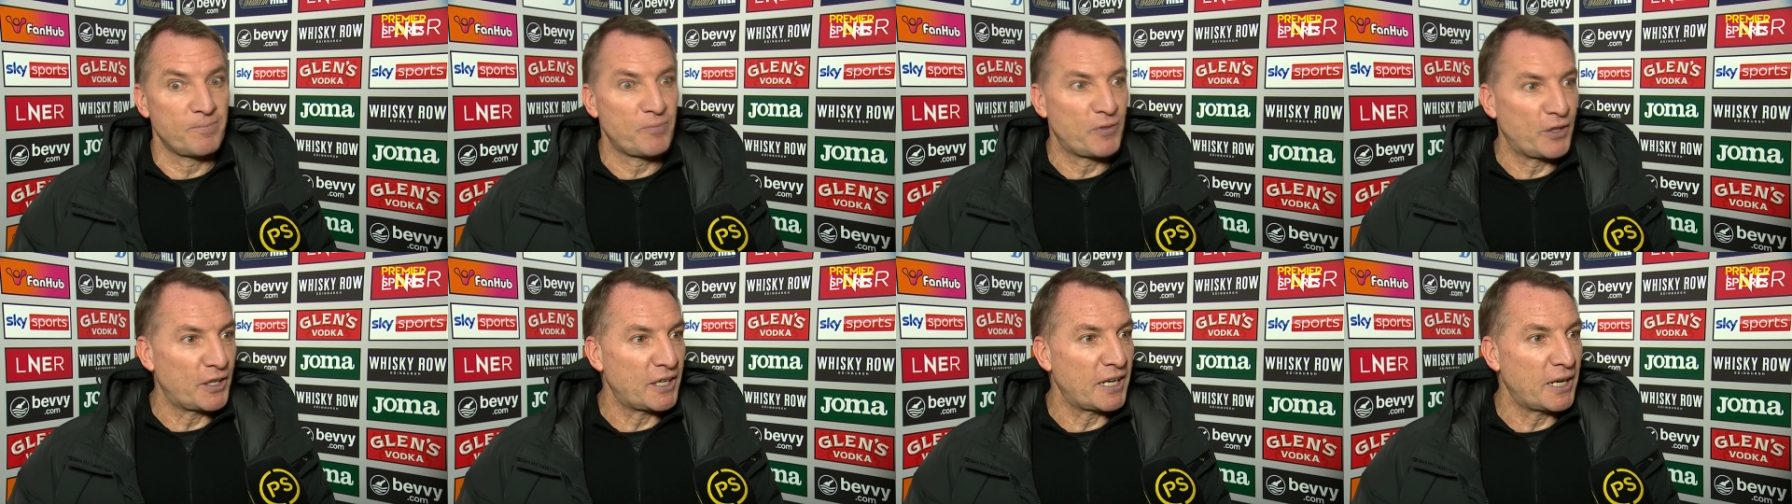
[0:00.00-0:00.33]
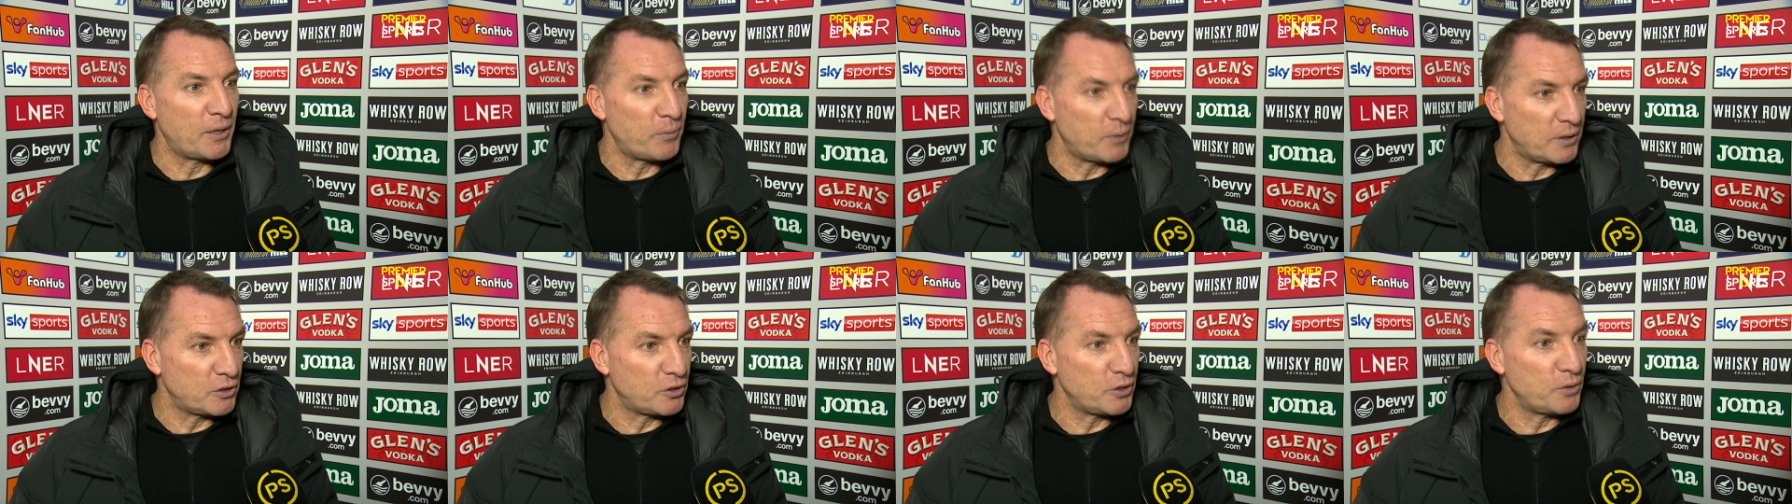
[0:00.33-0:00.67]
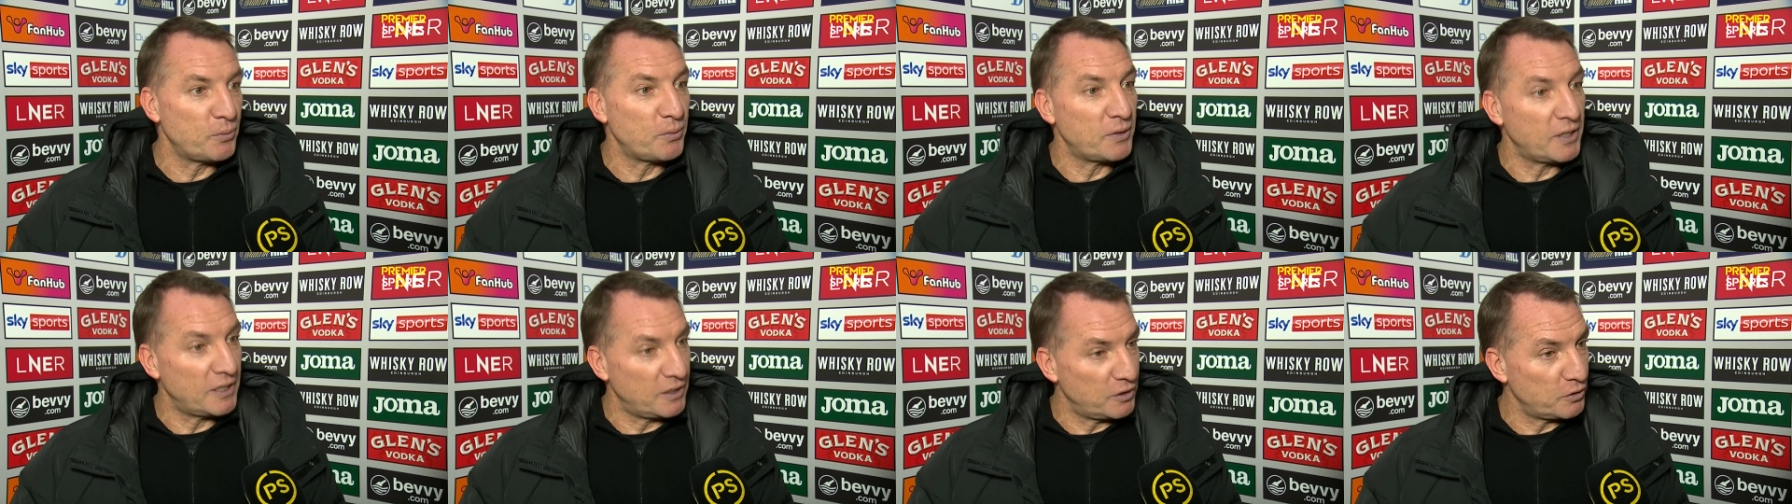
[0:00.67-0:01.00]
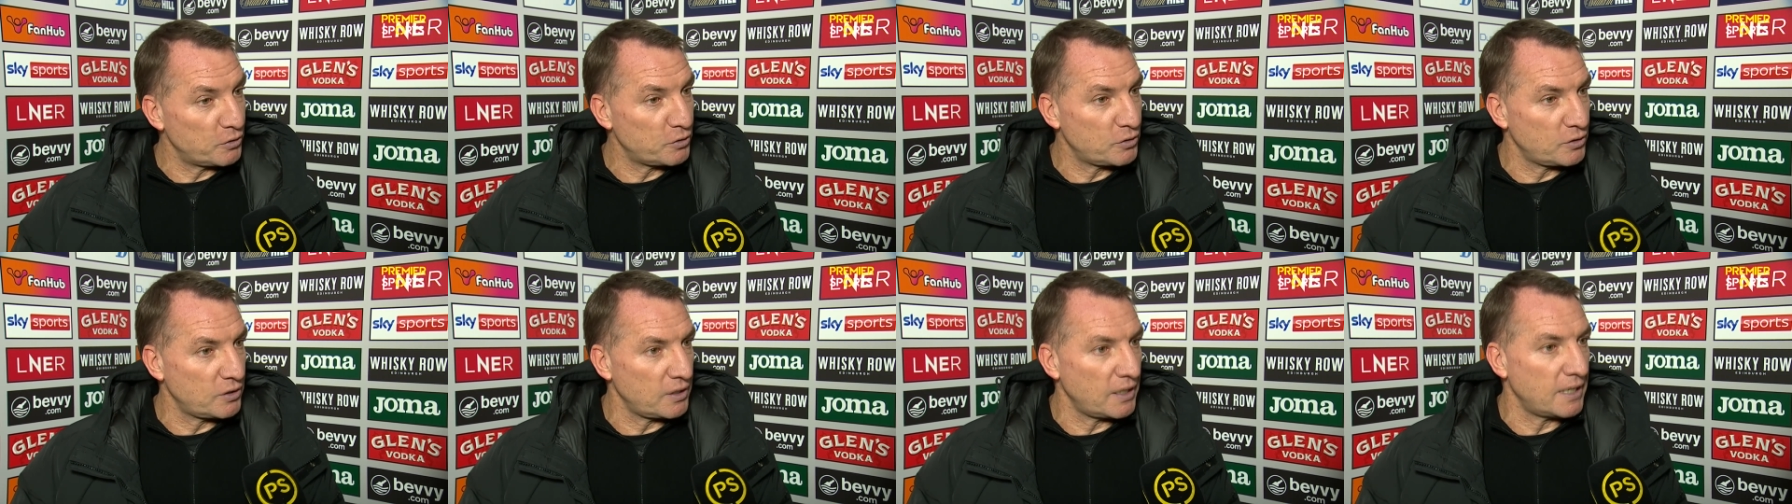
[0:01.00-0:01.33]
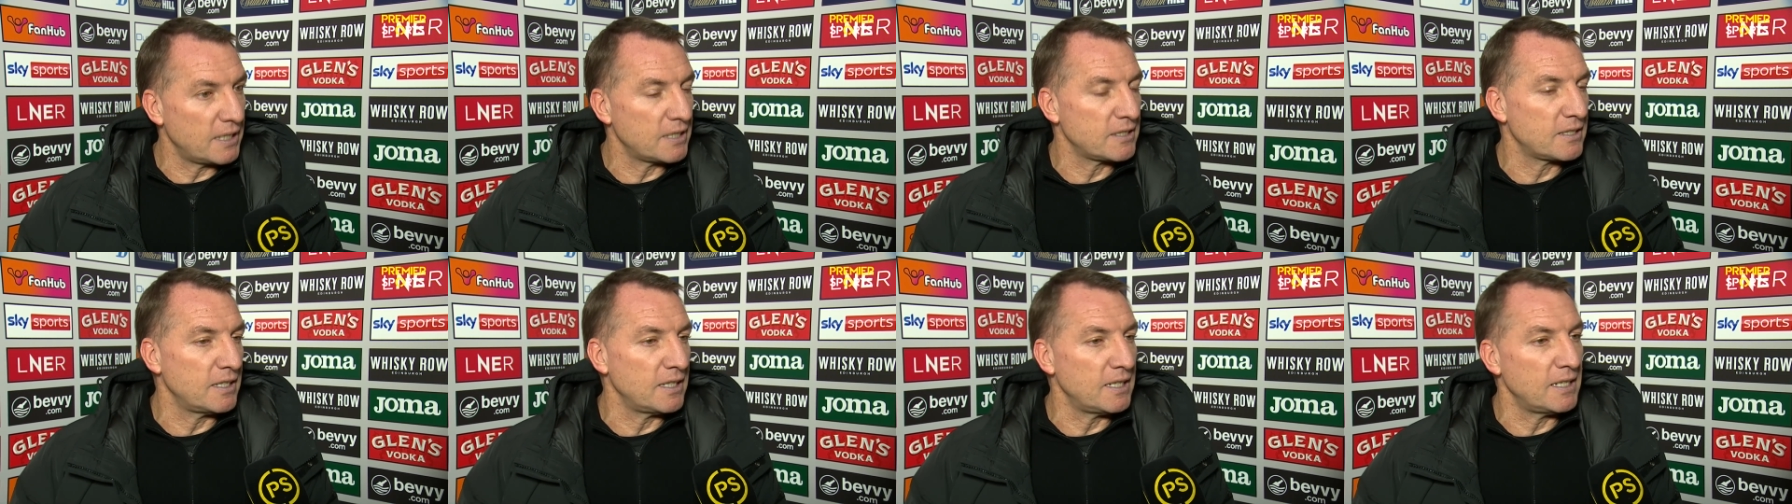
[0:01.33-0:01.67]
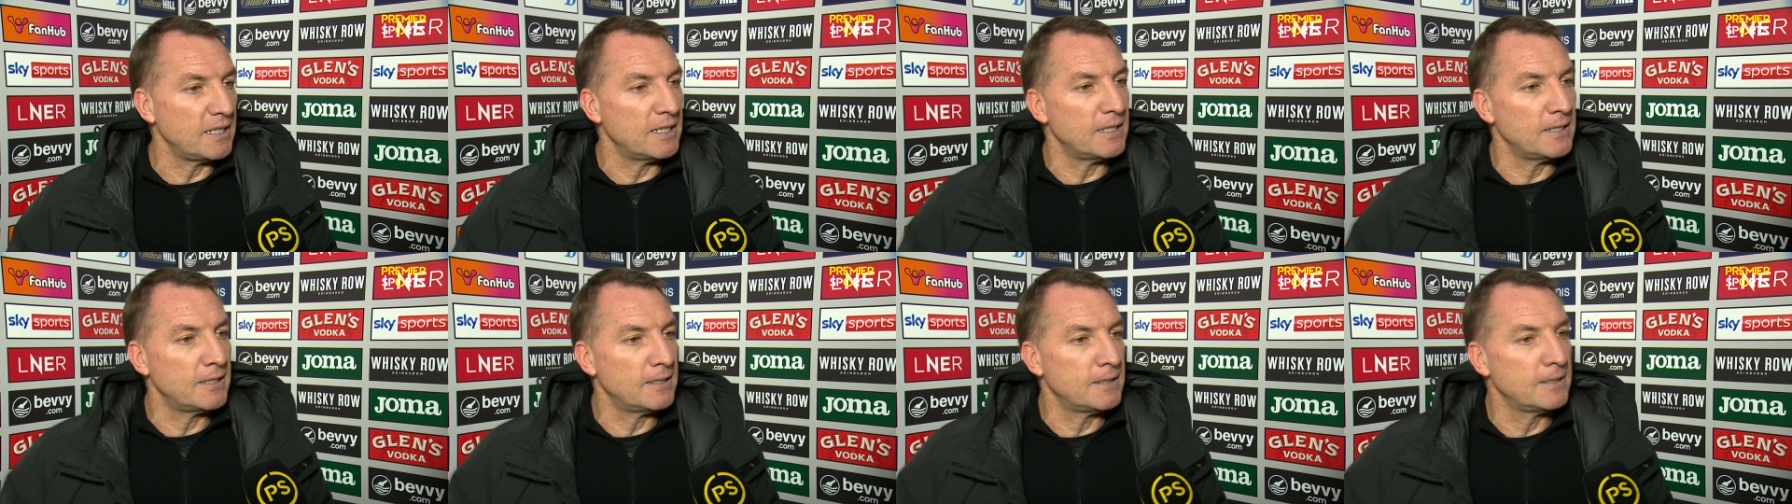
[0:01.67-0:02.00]
thing I went to when I looked at
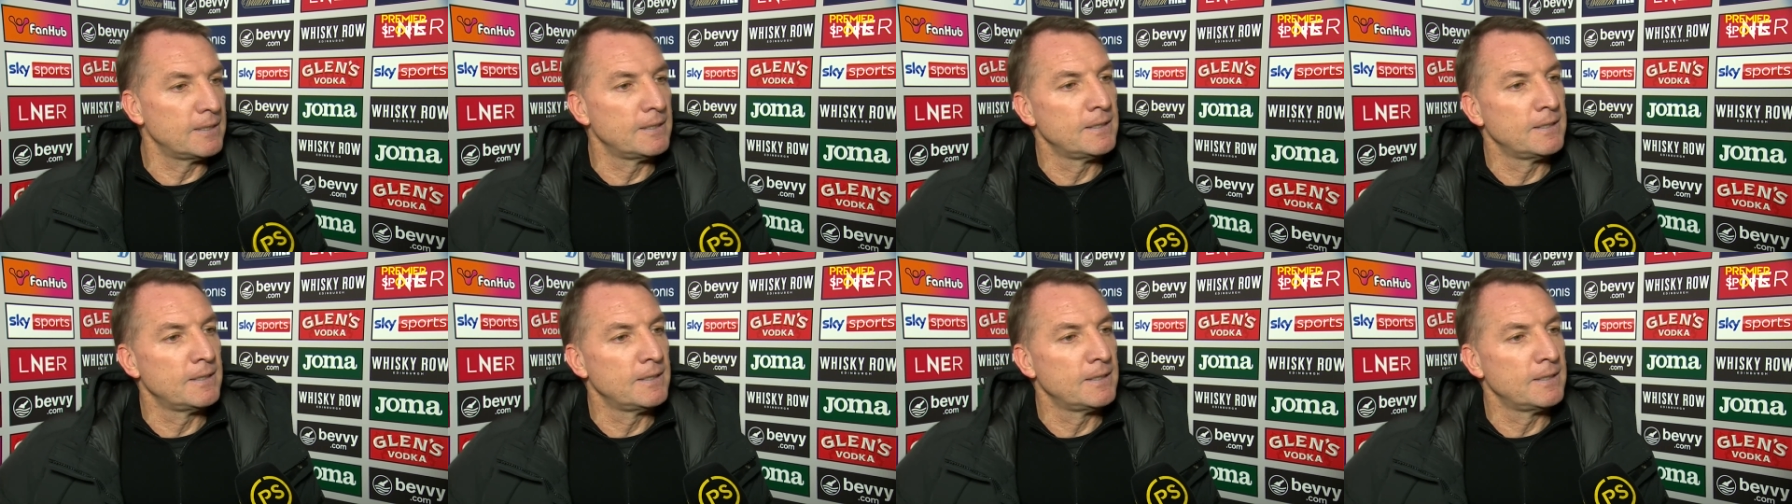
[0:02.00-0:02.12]
when